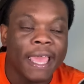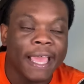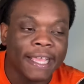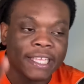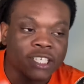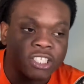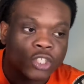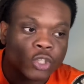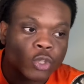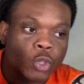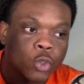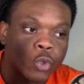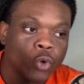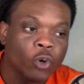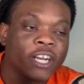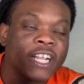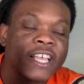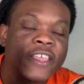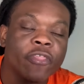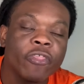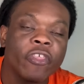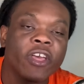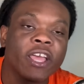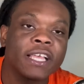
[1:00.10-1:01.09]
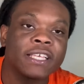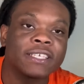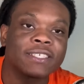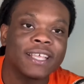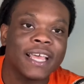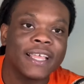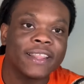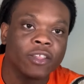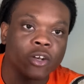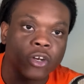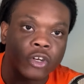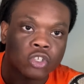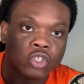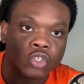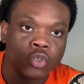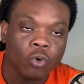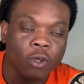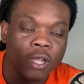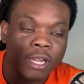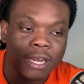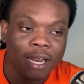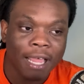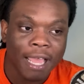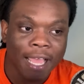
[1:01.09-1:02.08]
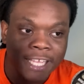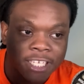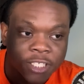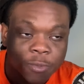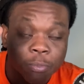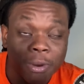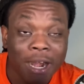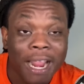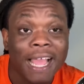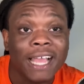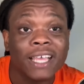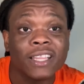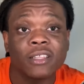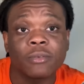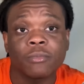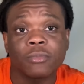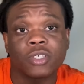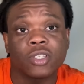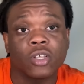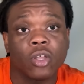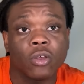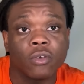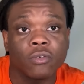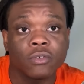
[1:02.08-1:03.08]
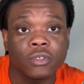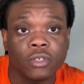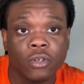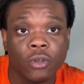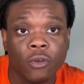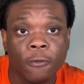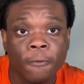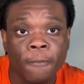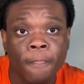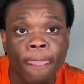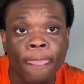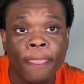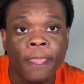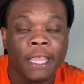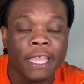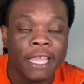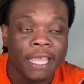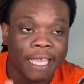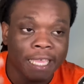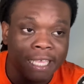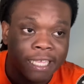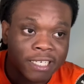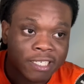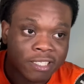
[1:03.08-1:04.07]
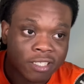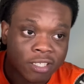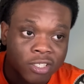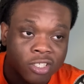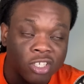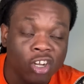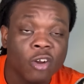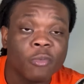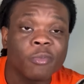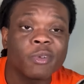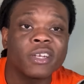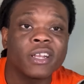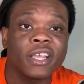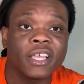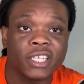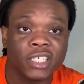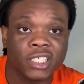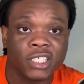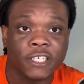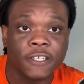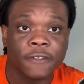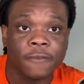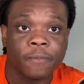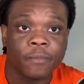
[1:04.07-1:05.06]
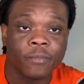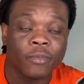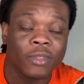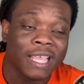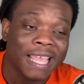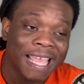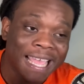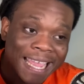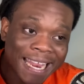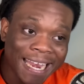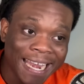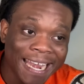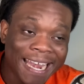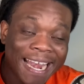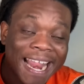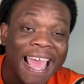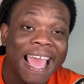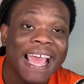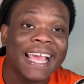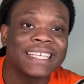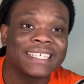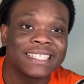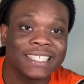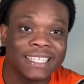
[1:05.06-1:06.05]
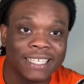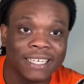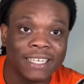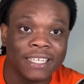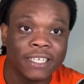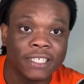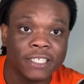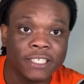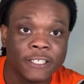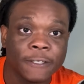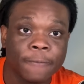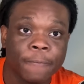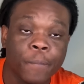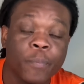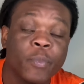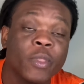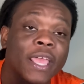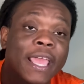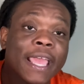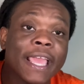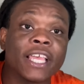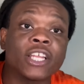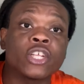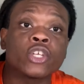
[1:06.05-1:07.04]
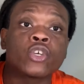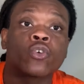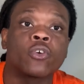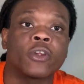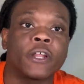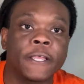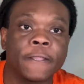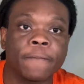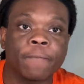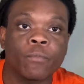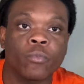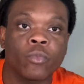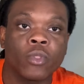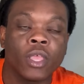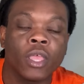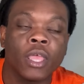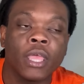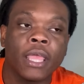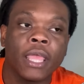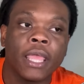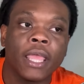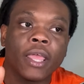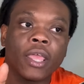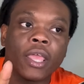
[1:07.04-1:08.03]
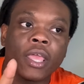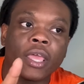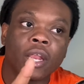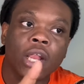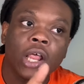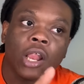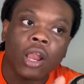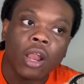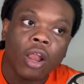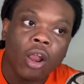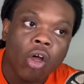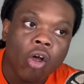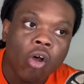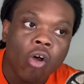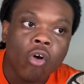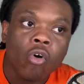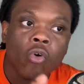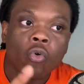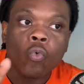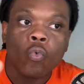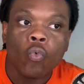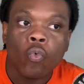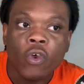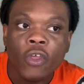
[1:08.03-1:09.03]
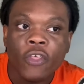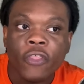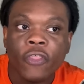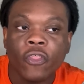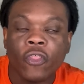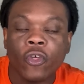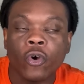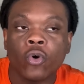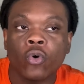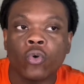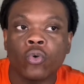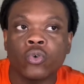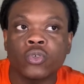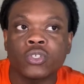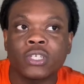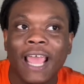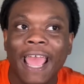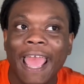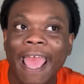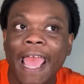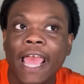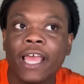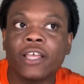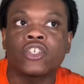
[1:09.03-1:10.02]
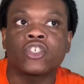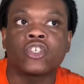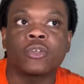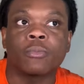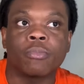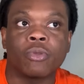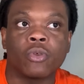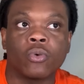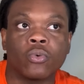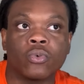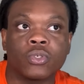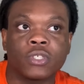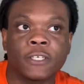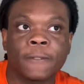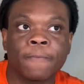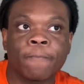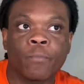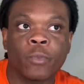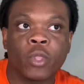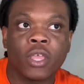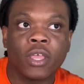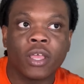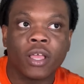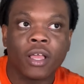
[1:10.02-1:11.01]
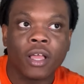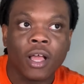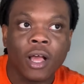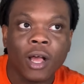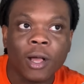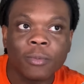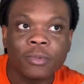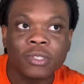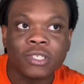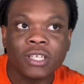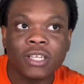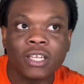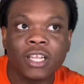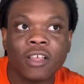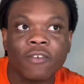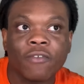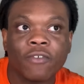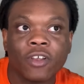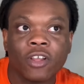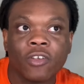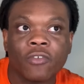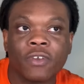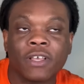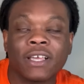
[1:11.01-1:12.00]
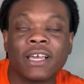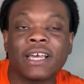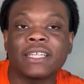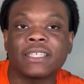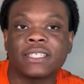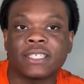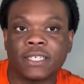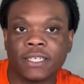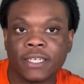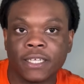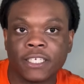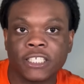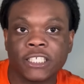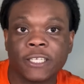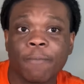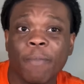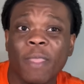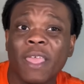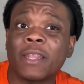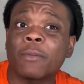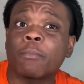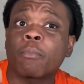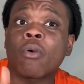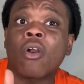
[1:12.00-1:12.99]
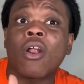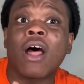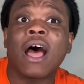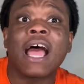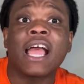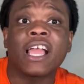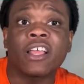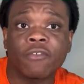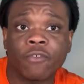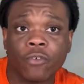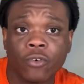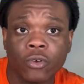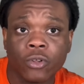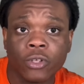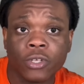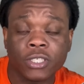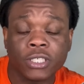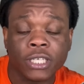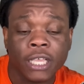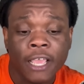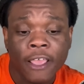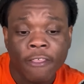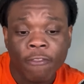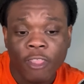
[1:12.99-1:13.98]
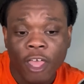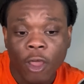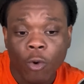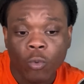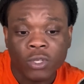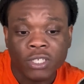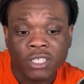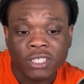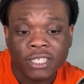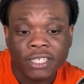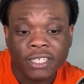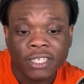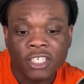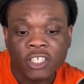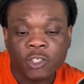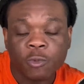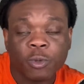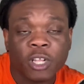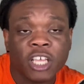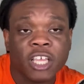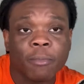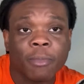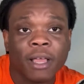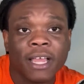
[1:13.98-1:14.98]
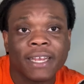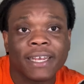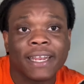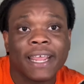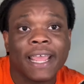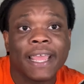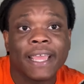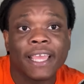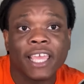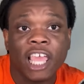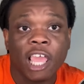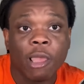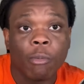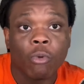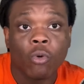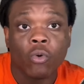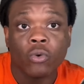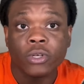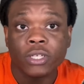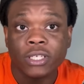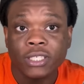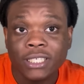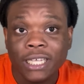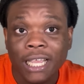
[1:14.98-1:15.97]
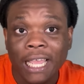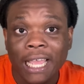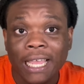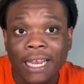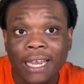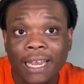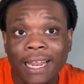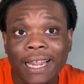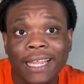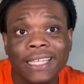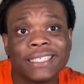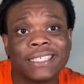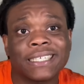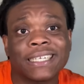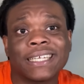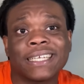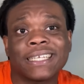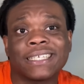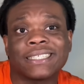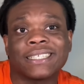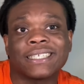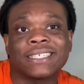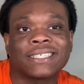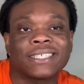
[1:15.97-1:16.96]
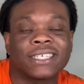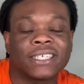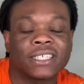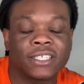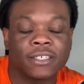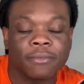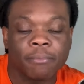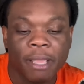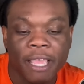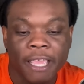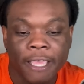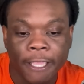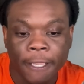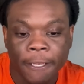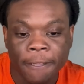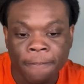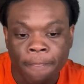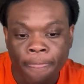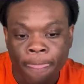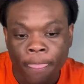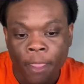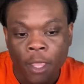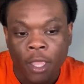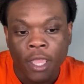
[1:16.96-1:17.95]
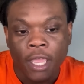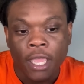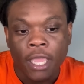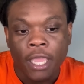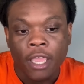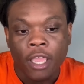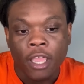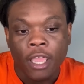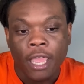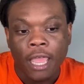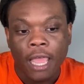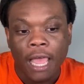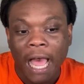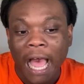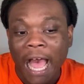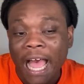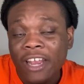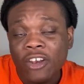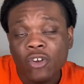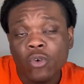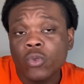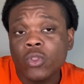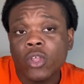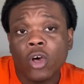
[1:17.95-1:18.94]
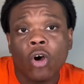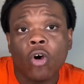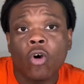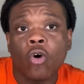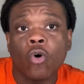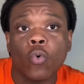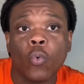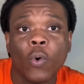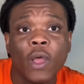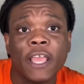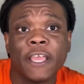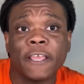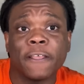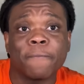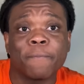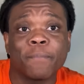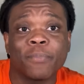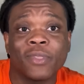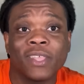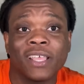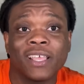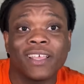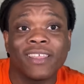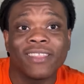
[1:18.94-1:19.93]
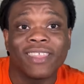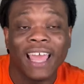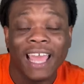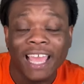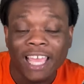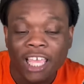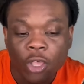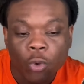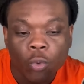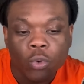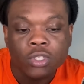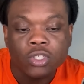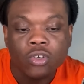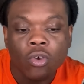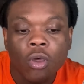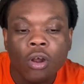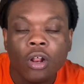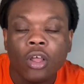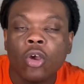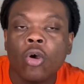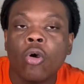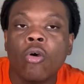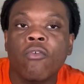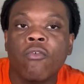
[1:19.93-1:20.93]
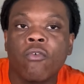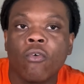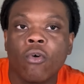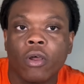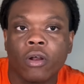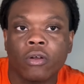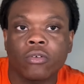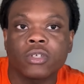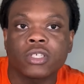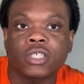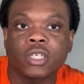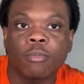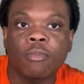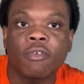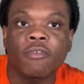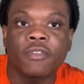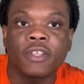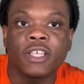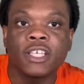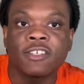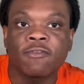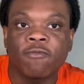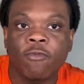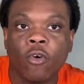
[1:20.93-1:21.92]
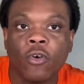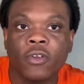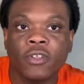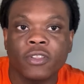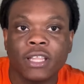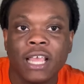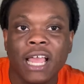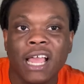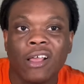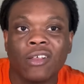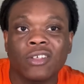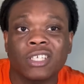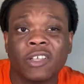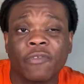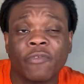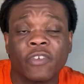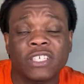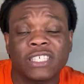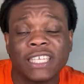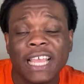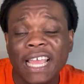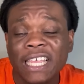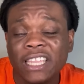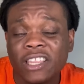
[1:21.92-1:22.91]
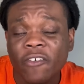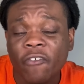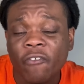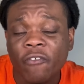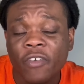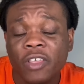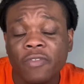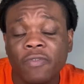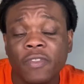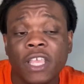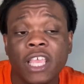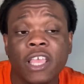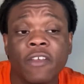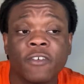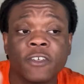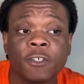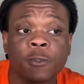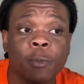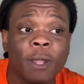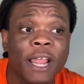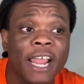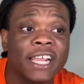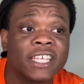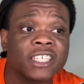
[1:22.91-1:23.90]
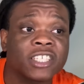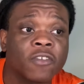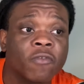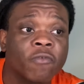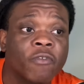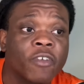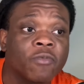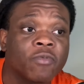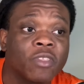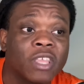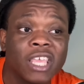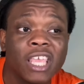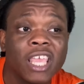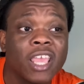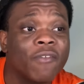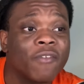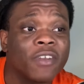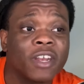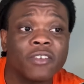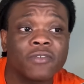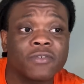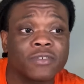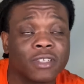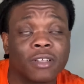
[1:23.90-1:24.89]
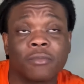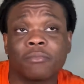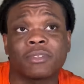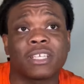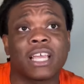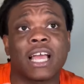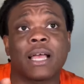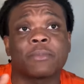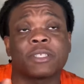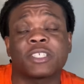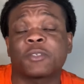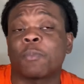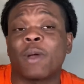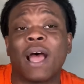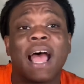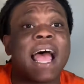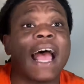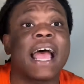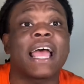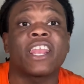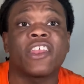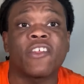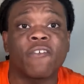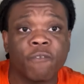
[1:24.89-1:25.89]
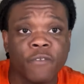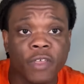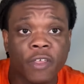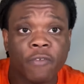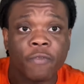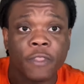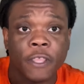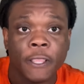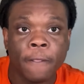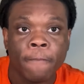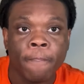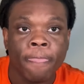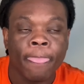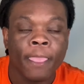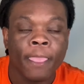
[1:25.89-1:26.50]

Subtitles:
it's three things that the Detroit Lions pride themselves on. It's determination, nastiness, and grit. And along with those attributes comes a level of gutsiness and pridefulness that we see displayed by Dan Campbell on the sidelines and in his decision making. I knew the whole way that he was going to go for it on some of these fourth downs. If it's at the 50, if it's past the 50, even if sometimes it's behind the 50,